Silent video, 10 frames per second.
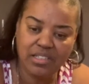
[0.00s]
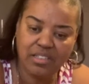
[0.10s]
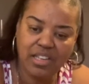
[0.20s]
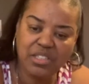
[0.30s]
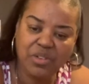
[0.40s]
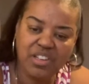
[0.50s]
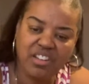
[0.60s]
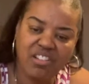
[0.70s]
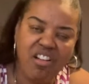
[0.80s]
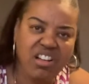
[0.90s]
That's why they're
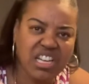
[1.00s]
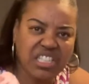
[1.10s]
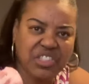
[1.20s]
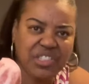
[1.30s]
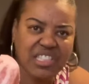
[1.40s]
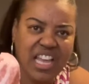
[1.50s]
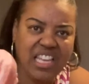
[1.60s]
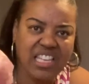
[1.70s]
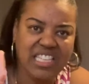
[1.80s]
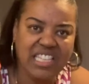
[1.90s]
called country style.
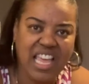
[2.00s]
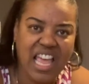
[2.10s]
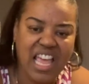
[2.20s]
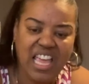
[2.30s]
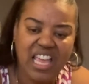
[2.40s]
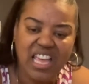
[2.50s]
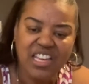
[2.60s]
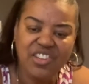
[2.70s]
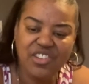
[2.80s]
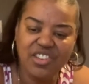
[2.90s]
Look at that.
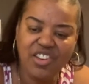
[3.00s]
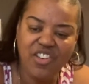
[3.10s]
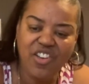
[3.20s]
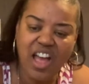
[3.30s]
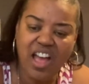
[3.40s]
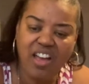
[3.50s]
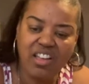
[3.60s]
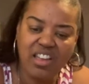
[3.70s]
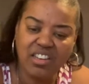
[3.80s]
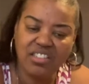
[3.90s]
You know how,
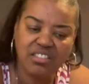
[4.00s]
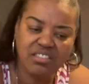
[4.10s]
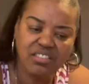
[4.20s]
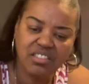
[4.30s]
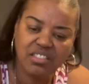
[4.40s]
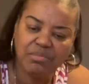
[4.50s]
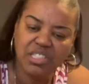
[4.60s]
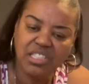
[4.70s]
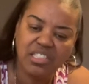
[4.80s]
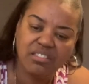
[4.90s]
and let's
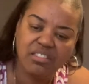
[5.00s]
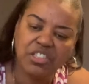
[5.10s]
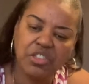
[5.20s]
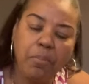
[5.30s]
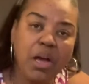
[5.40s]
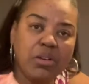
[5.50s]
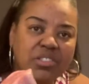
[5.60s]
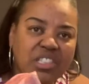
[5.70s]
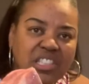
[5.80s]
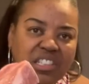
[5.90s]
see, there's no bones
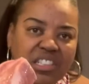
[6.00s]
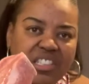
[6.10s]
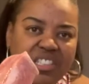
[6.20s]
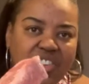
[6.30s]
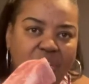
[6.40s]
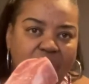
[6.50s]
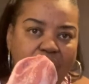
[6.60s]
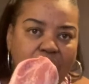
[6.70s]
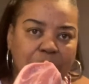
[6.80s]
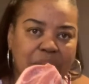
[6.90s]
in here. This is
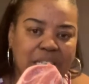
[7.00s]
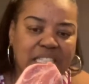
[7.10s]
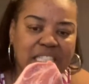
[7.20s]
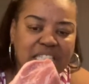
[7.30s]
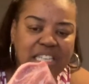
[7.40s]
all meat.